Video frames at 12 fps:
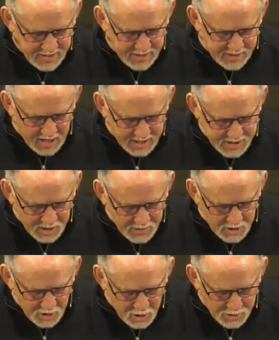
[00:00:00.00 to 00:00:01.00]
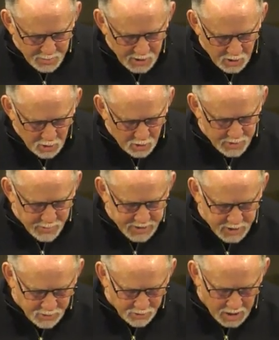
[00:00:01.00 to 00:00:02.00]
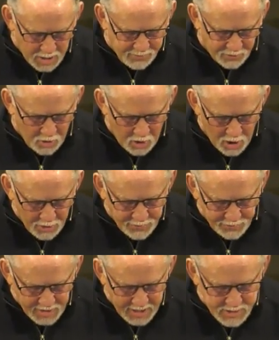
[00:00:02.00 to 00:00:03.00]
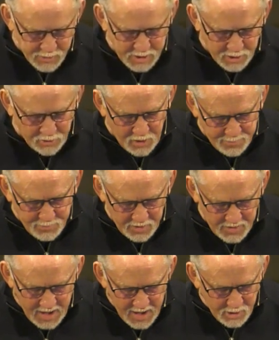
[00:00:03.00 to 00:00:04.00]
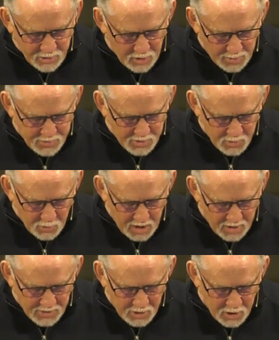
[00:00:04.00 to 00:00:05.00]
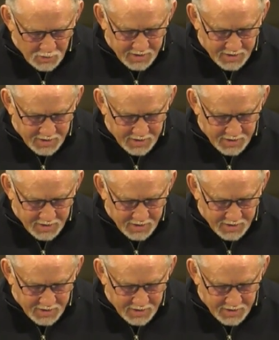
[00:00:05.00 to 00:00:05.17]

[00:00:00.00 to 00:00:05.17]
God saw the earth, and behold, it was corrupt, for all the flesh was corrupted their way on the earth.